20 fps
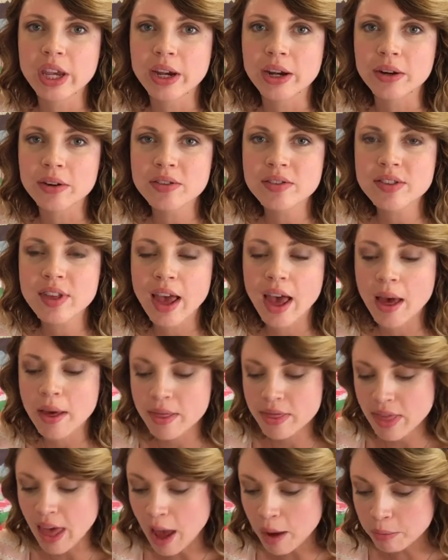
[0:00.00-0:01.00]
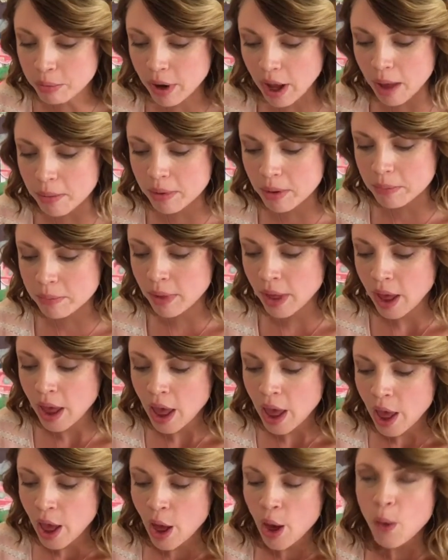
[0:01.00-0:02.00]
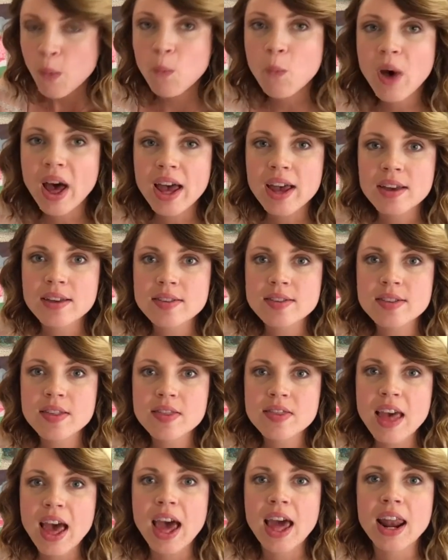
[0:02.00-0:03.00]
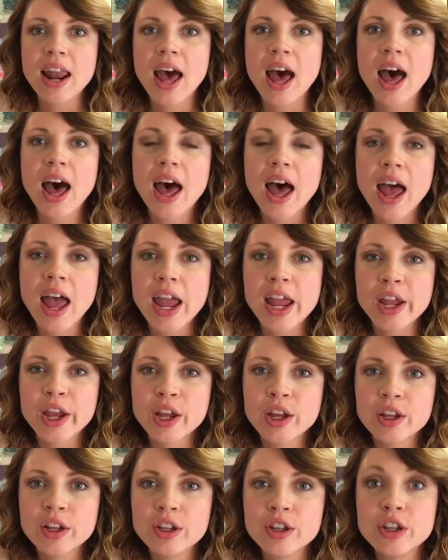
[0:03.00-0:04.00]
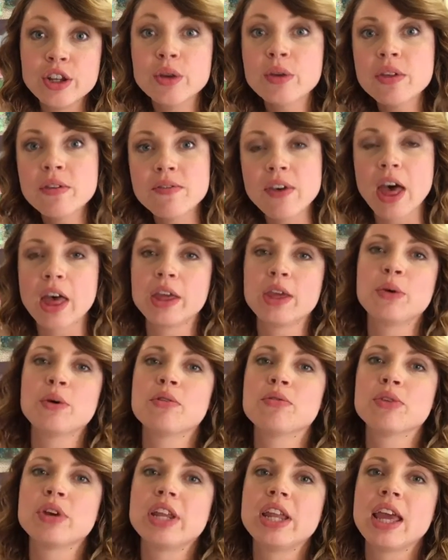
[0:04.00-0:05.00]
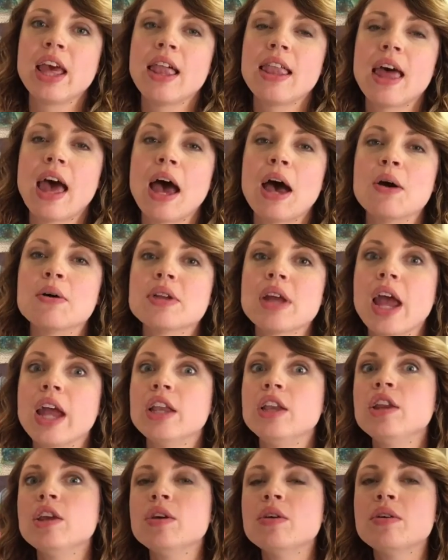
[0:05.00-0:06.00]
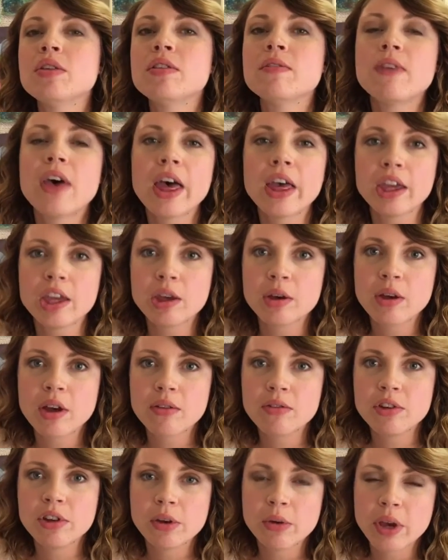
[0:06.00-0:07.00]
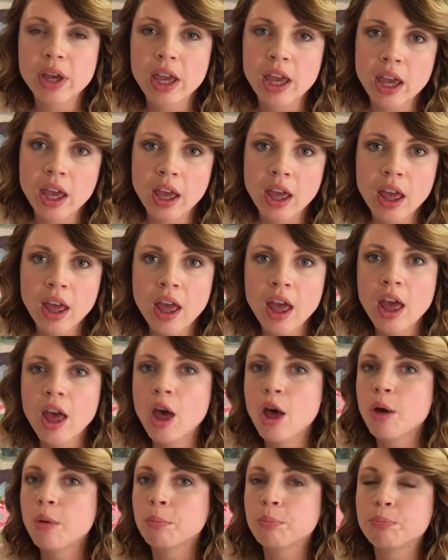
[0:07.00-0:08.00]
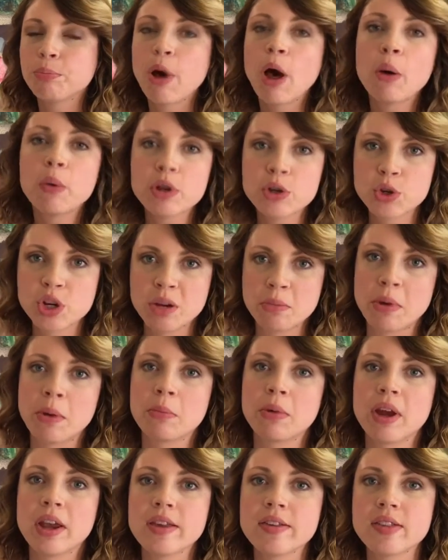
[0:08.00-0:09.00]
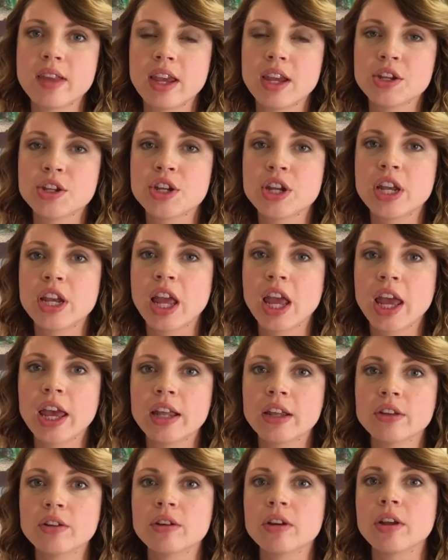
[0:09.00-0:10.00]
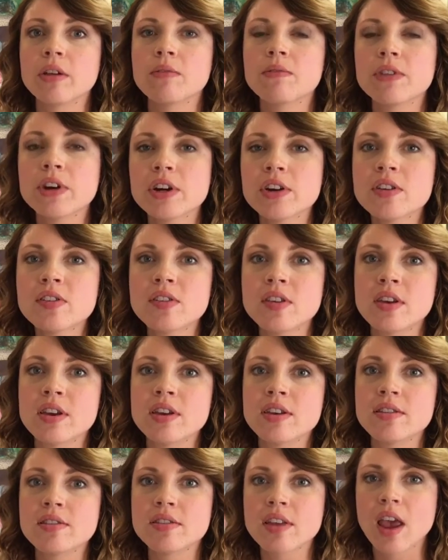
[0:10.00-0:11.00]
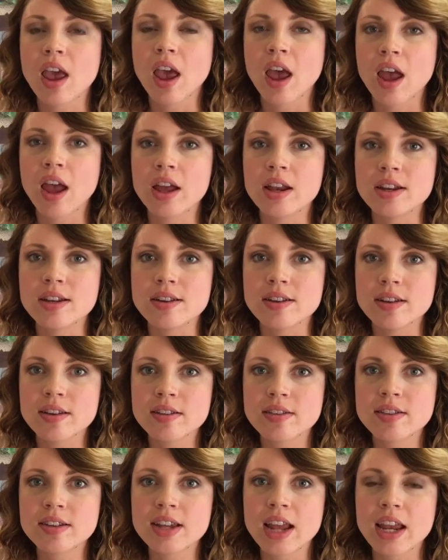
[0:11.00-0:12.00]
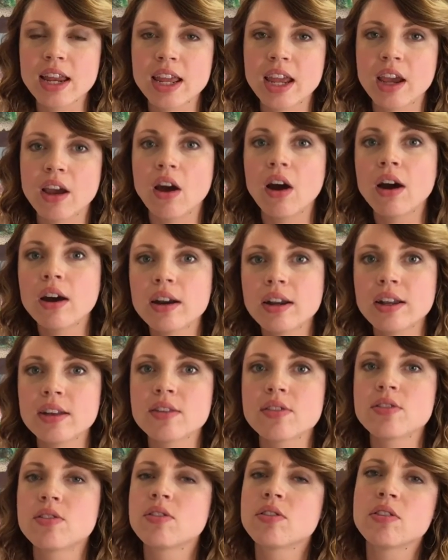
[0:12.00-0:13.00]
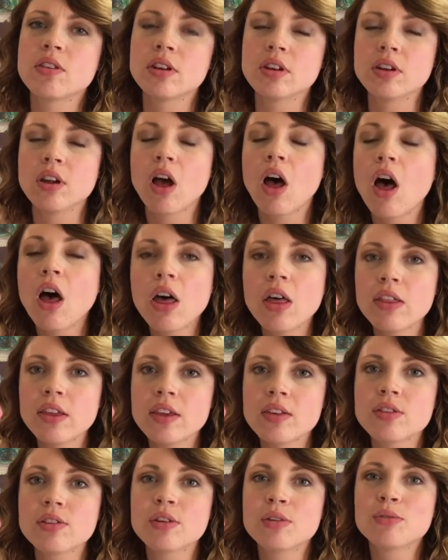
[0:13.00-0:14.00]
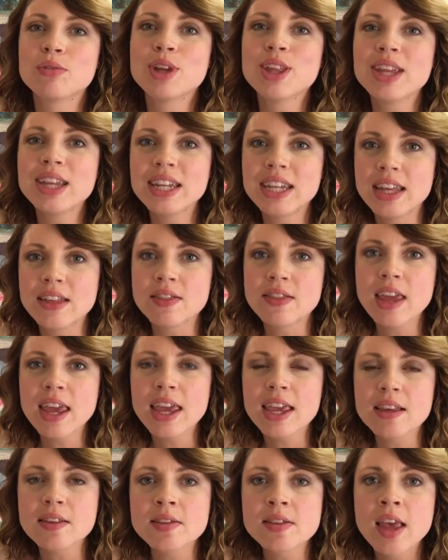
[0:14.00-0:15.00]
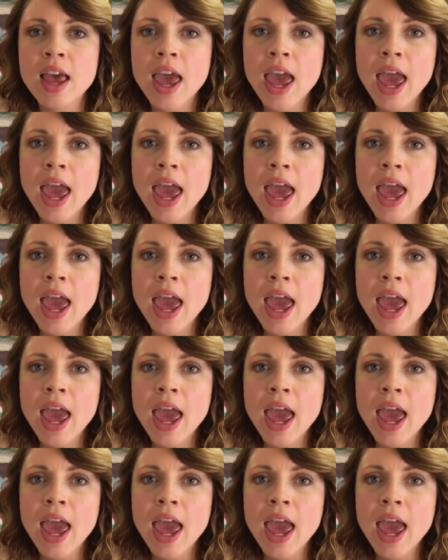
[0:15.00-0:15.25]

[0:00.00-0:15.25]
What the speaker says: years. That problem was that I knew the value of reading aloud. I knew the value of doing poetry memorization and learning verses and studying artists and all these really neat things,